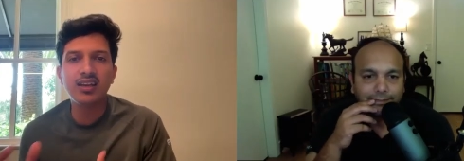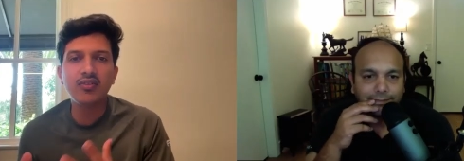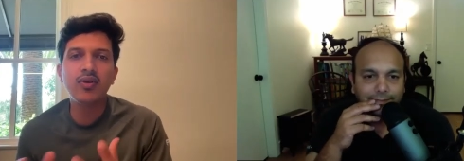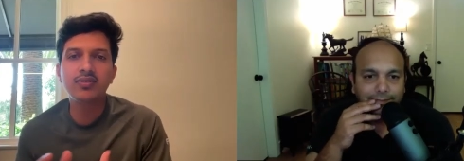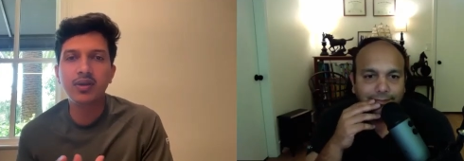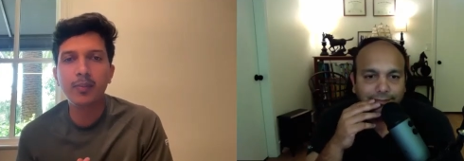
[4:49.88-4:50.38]

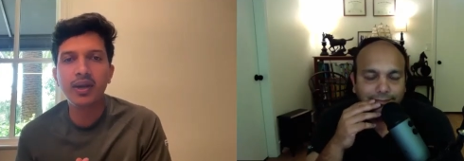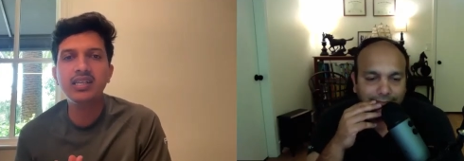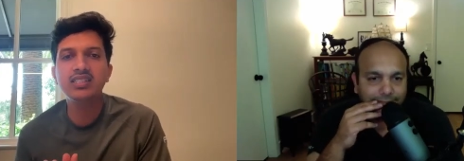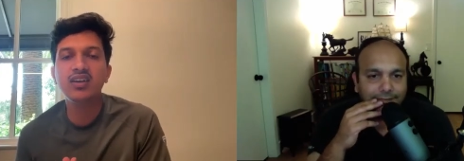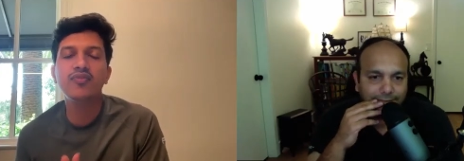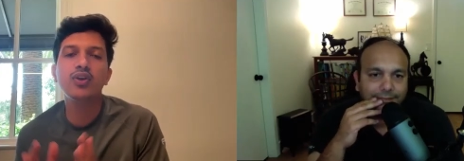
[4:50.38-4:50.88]
Speaker 1: give some
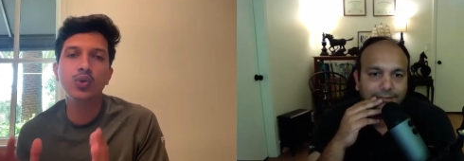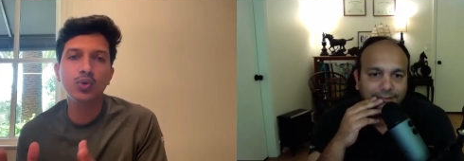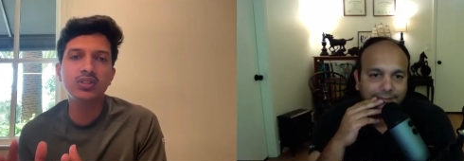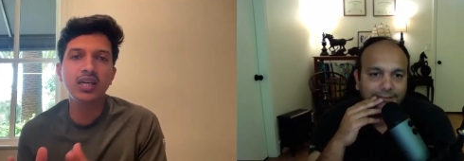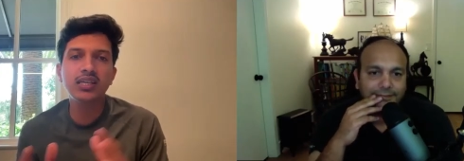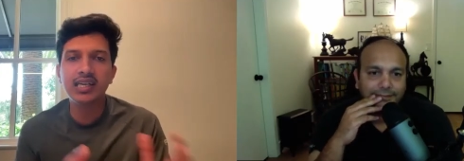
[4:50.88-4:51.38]
hints, and if you
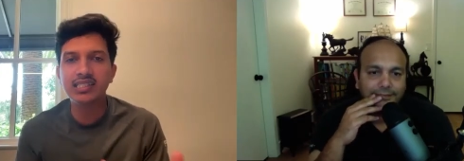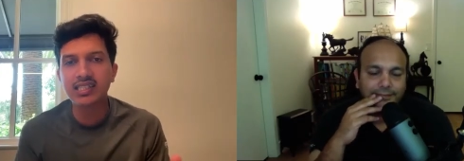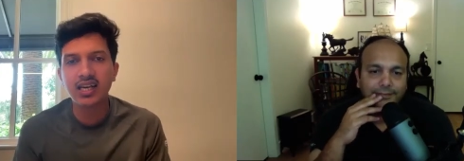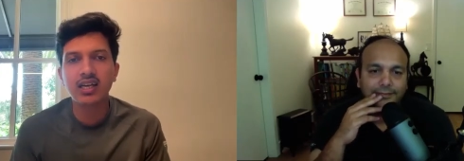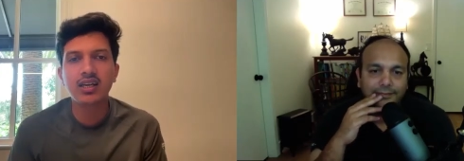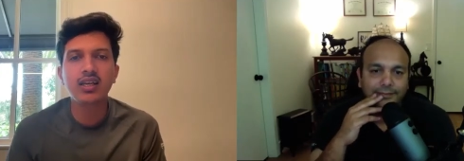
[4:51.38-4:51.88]
use that hints
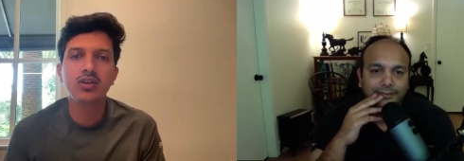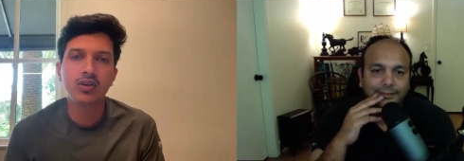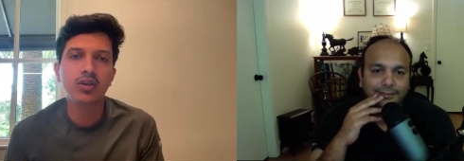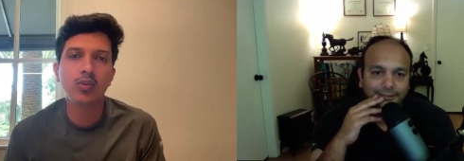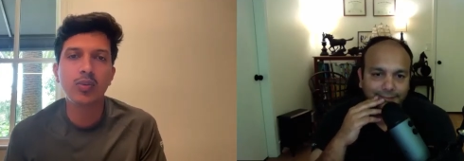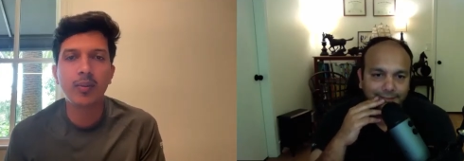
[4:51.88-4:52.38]
correctly,
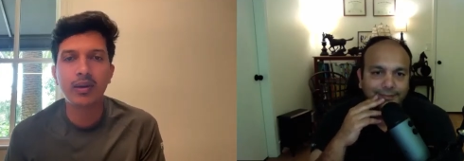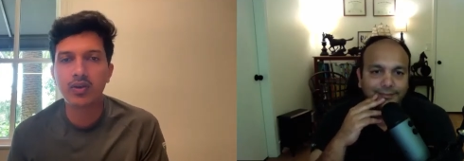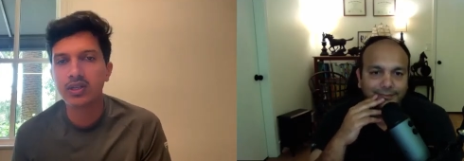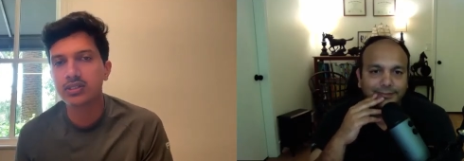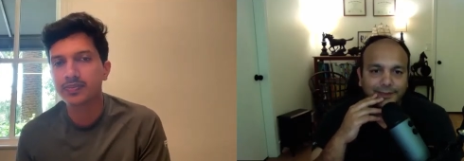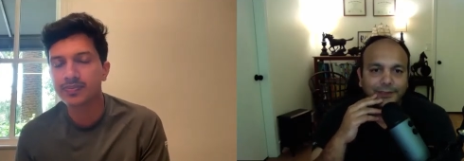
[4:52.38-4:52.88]
you, will be able to
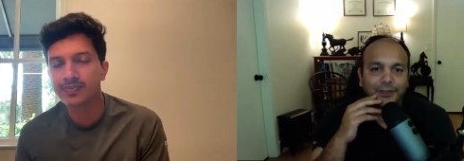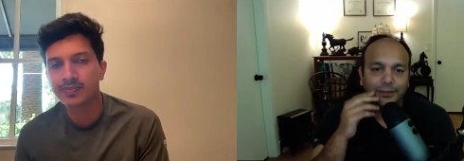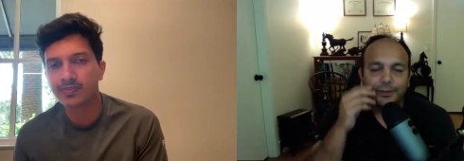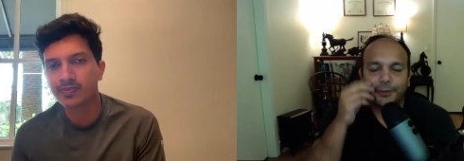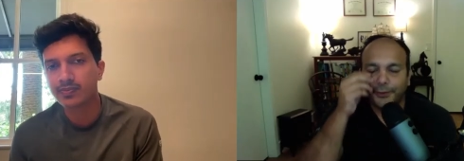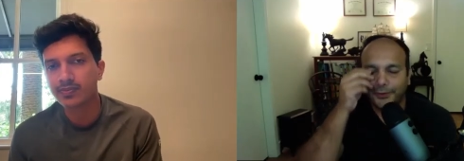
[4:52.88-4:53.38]
answer.
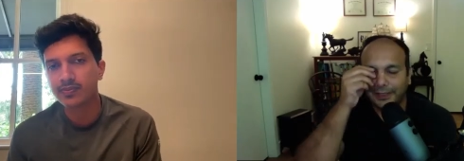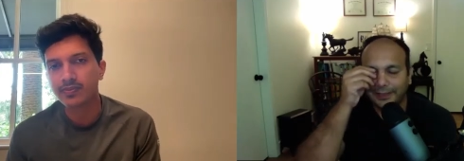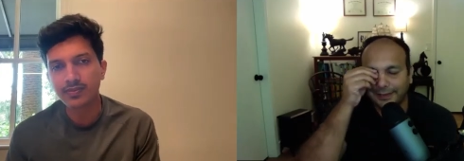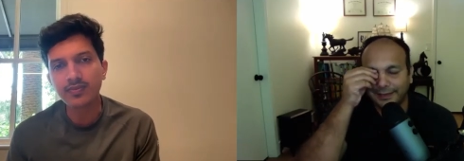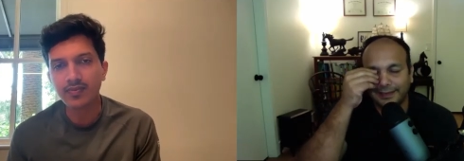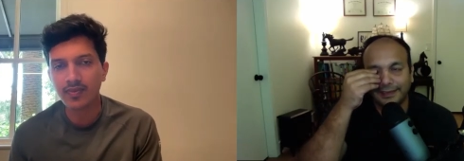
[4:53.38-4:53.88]
Speaker 2: You'll be able to
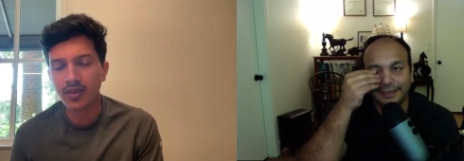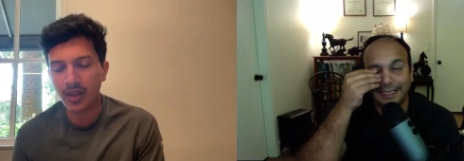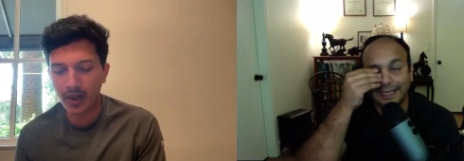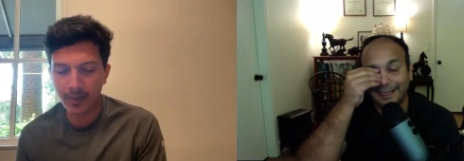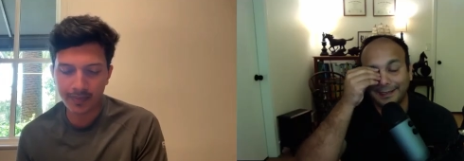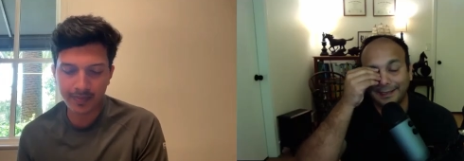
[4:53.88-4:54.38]
answer.
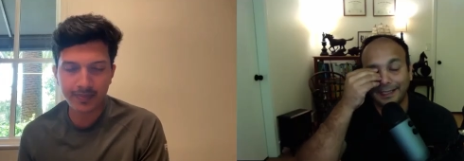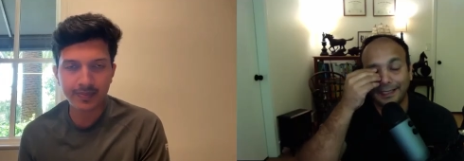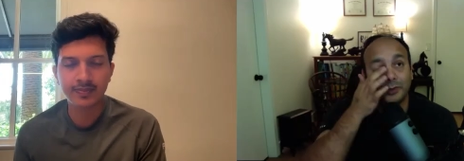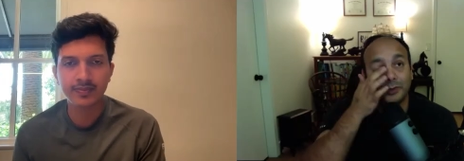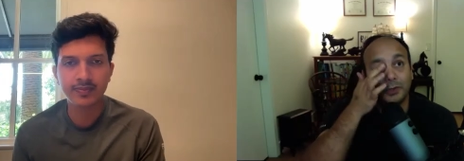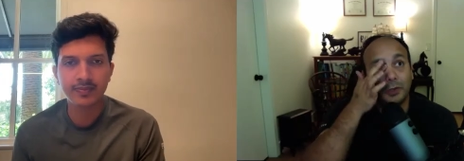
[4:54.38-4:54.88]
Yeah, yeah.
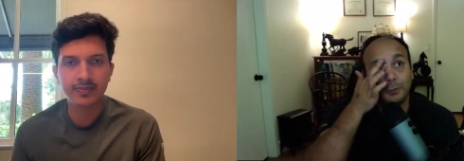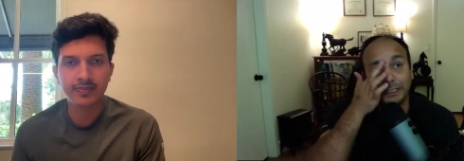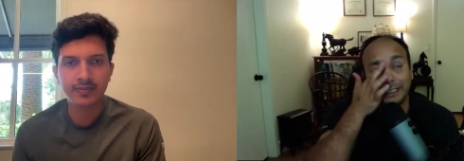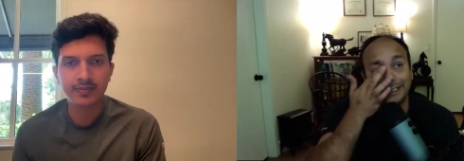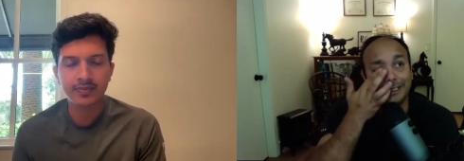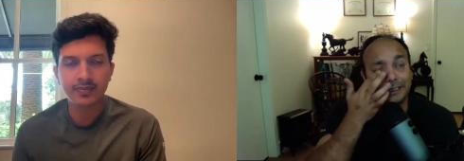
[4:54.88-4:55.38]
So
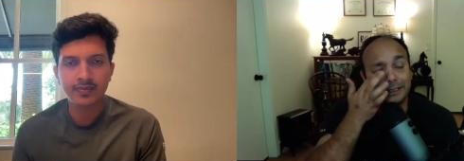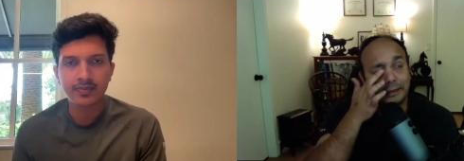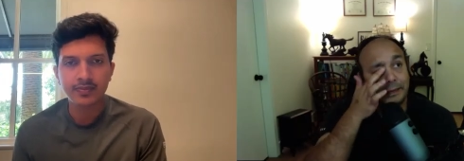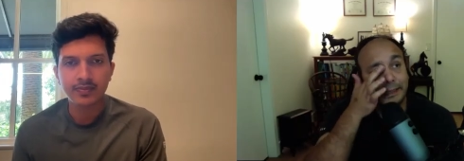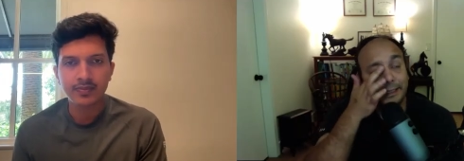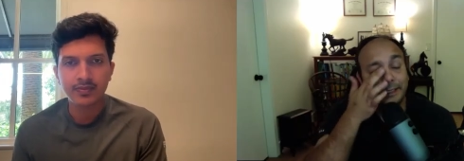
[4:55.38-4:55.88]
obviously, this
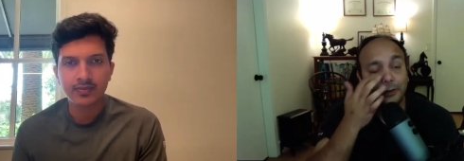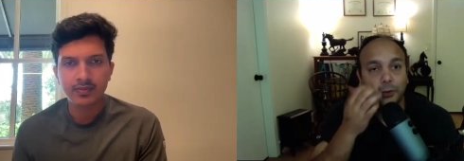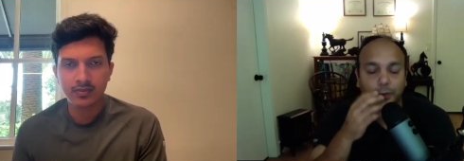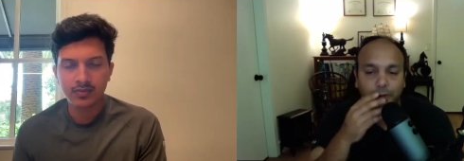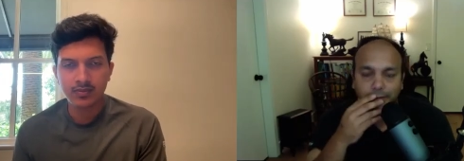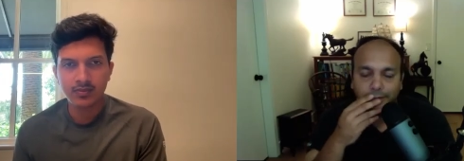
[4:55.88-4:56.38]

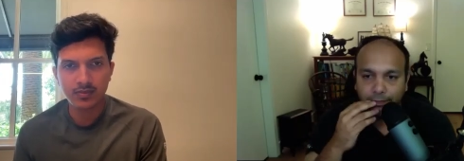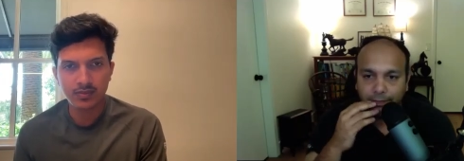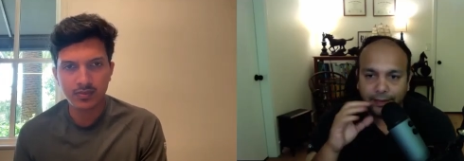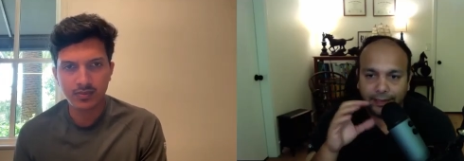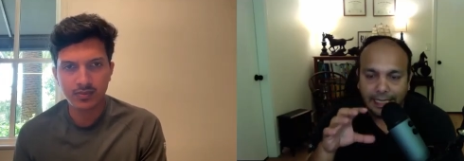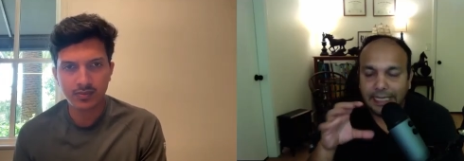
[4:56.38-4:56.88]
LeetCode
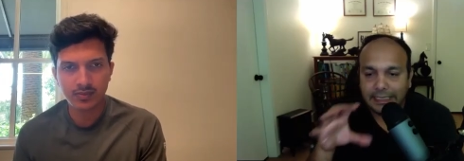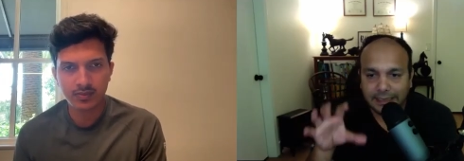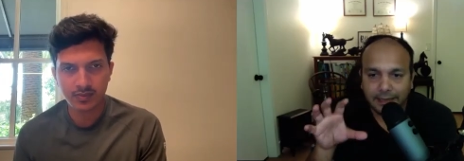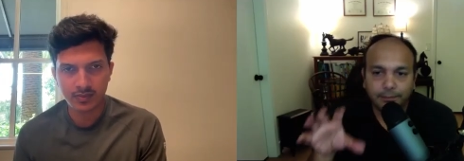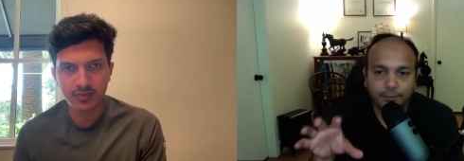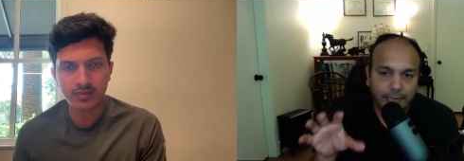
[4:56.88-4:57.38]
mm-hmm. takes
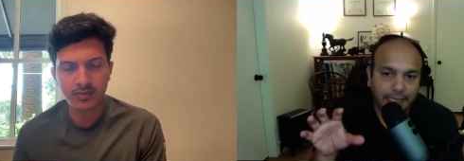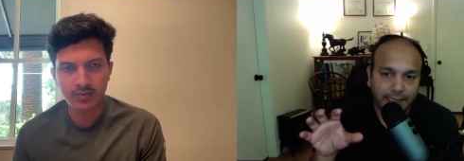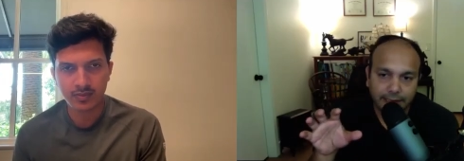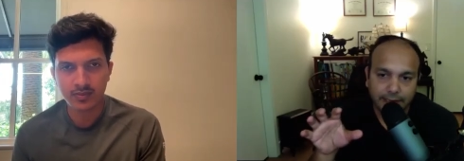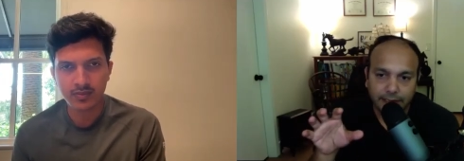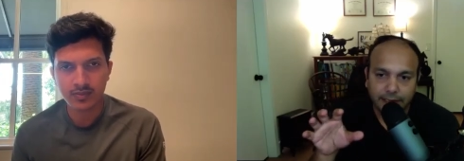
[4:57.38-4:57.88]
some
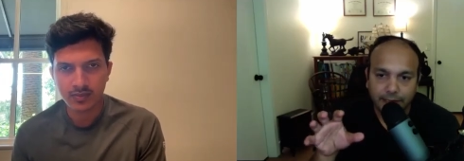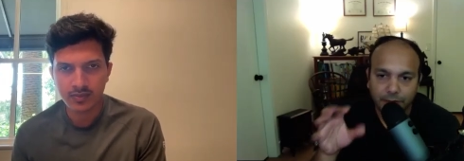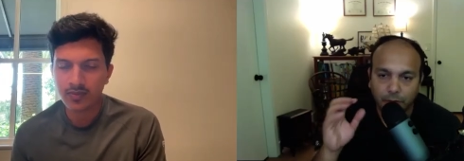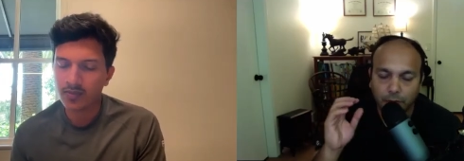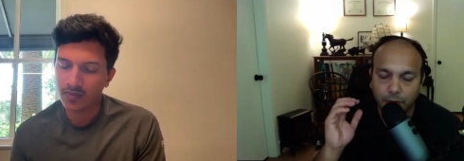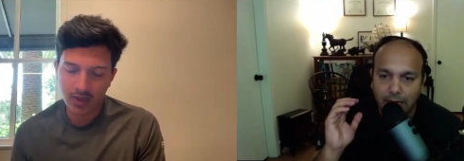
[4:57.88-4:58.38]
practice.
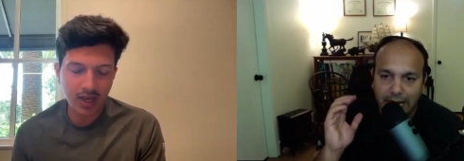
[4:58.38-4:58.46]
So